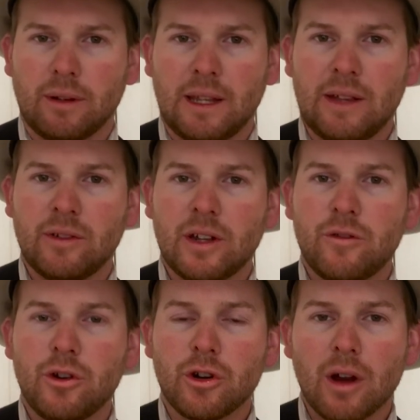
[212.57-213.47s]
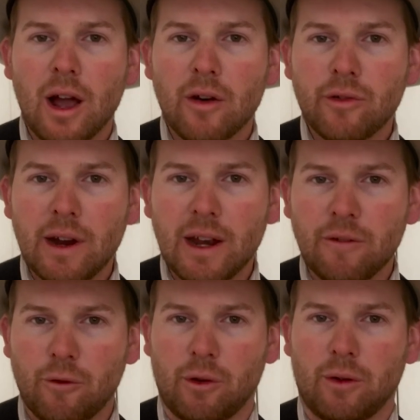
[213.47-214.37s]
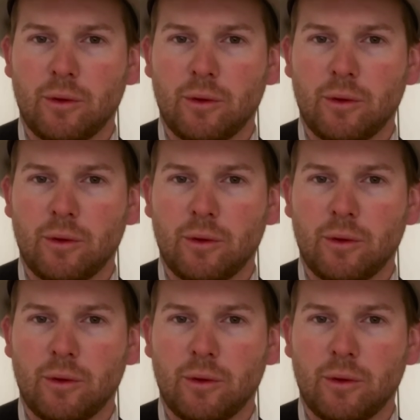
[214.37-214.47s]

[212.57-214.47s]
And even if you're not ready for it,